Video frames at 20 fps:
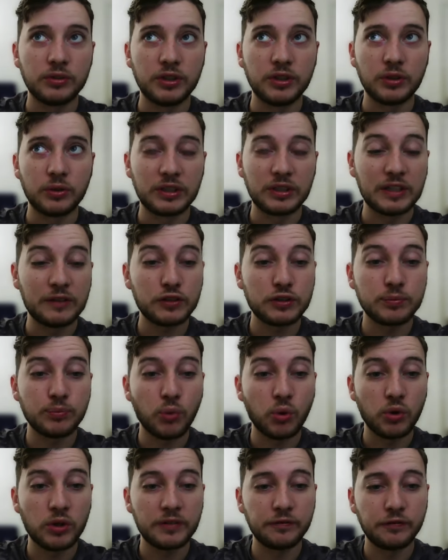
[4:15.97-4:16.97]
give us more
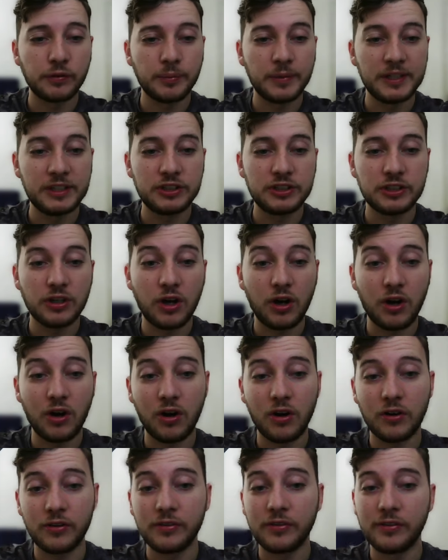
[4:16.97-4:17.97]
information
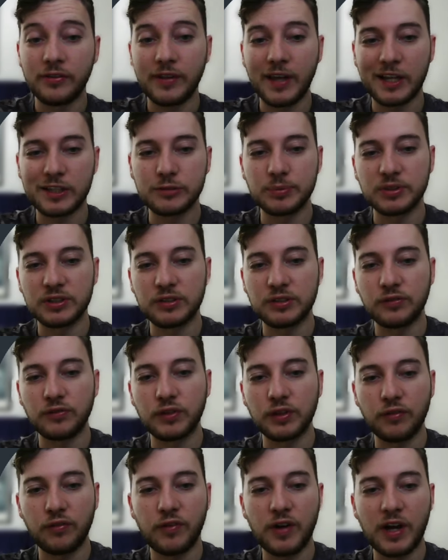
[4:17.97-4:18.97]
on that specific
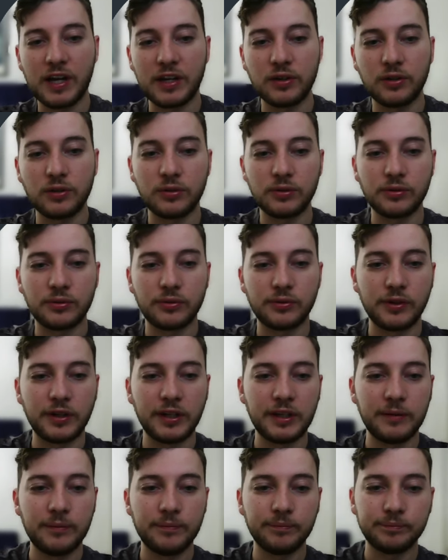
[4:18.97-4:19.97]
file, right?
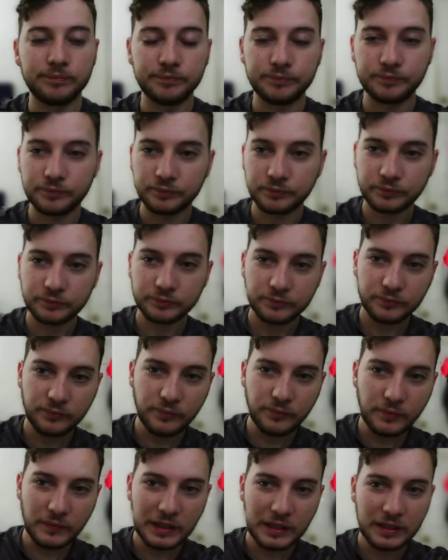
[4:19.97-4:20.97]

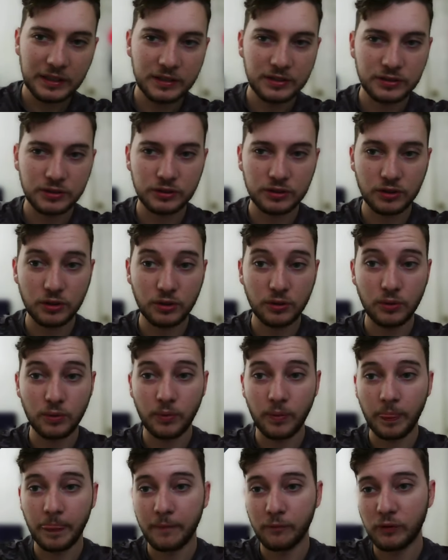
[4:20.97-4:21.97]
So
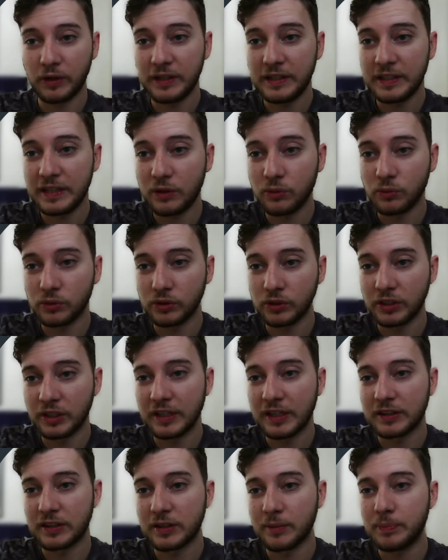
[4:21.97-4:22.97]
right now we're looking
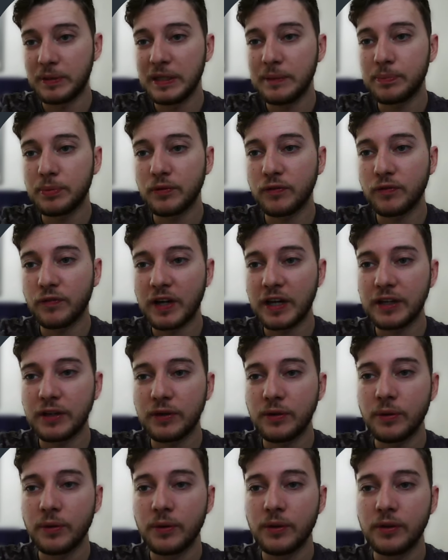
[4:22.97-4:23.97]
at the people file,
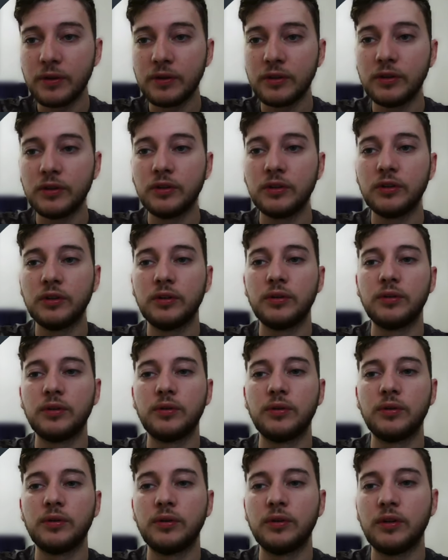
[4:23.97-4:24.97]

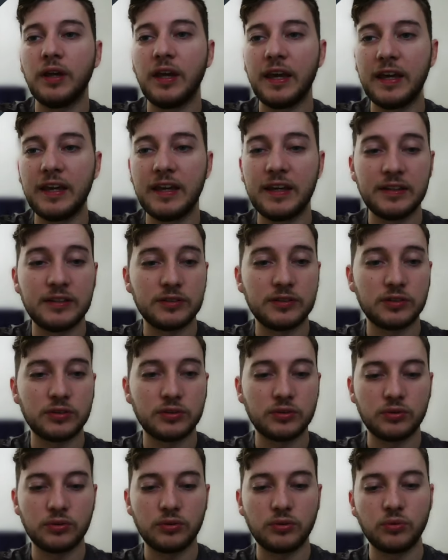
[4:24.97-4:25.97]
and
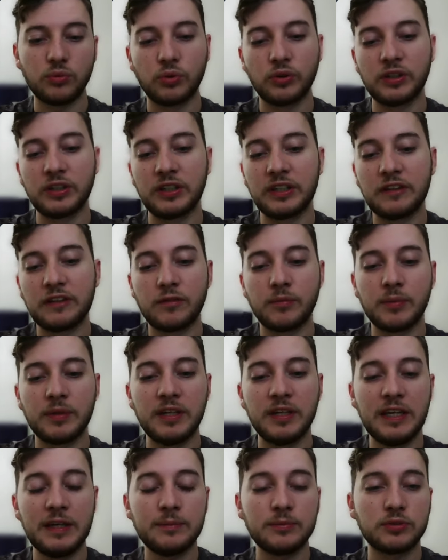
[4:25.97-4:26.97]
we're going to give them a
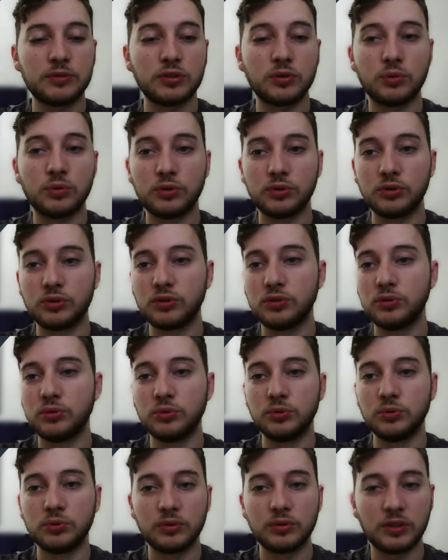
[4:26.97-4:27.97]
name. So we'll just do
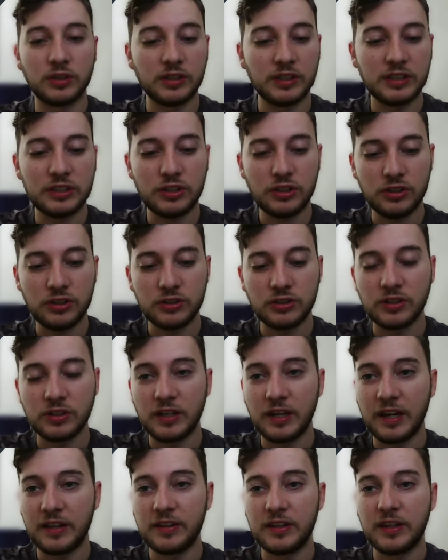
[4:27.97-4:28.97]
glitch,
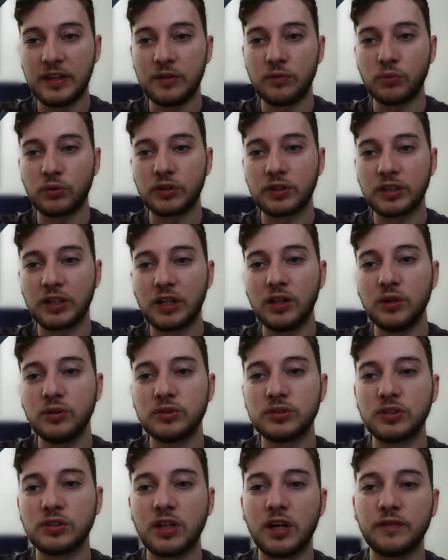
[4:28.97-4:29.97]
and then we're going to close it
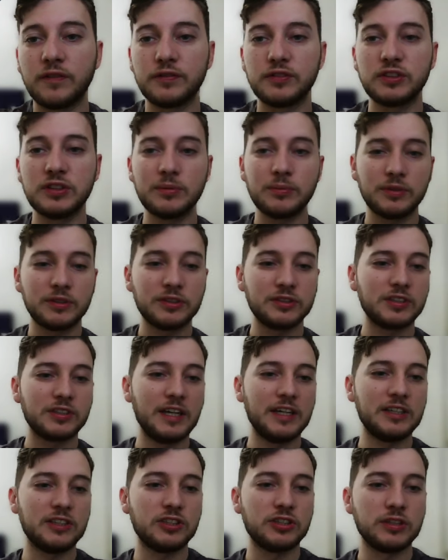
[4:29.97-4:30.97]
off similar to
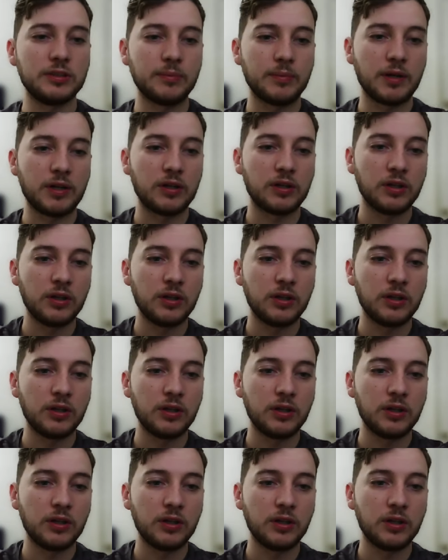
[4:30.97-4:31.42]
HTML,